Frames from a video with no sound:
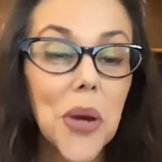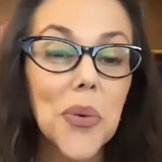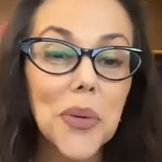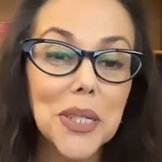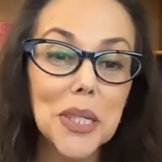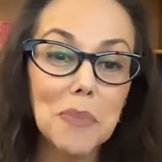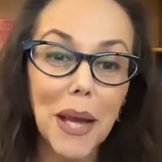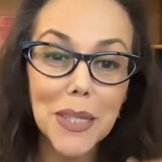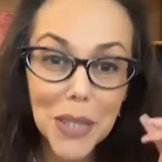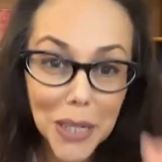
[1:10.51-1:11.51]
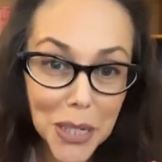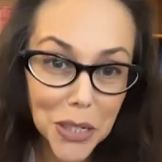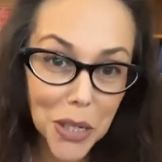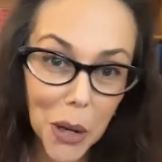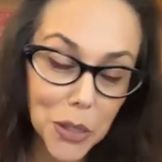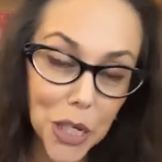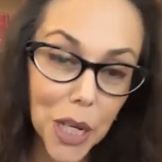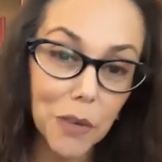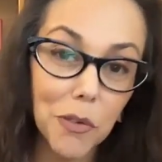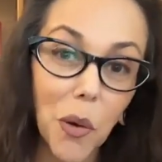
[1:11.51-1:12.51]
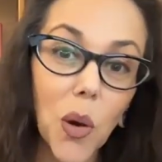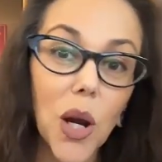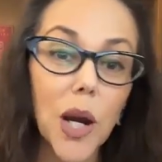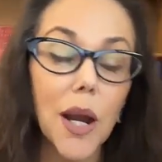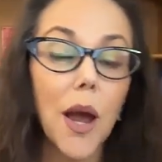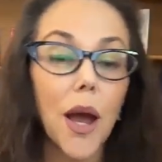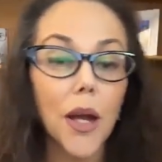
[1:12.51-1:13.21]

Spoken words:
which is my signature coaching for